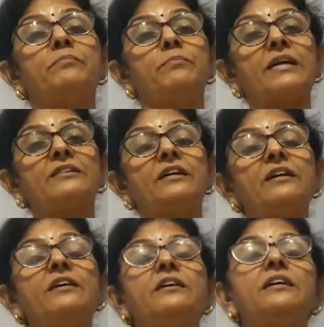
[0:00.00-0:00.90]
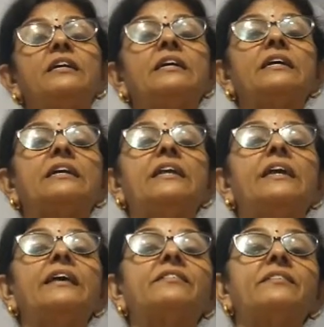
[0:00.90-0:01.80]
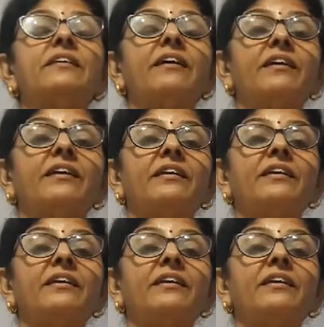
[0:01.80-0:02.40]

by the grey sky.